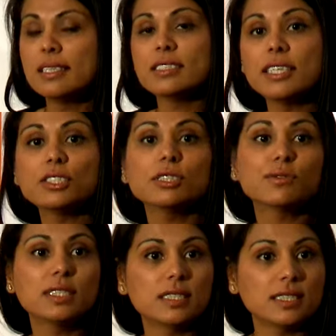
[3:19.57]
Centers
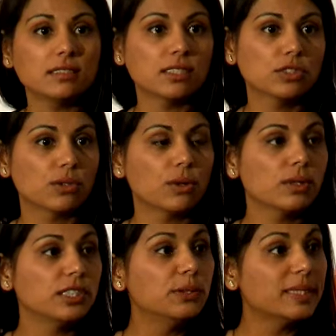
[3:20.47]
for Disease Control
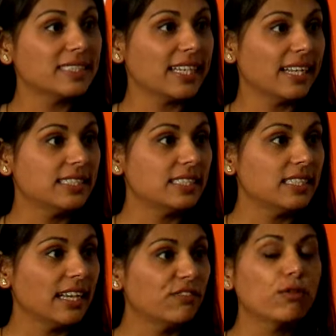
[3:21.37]
and USAID have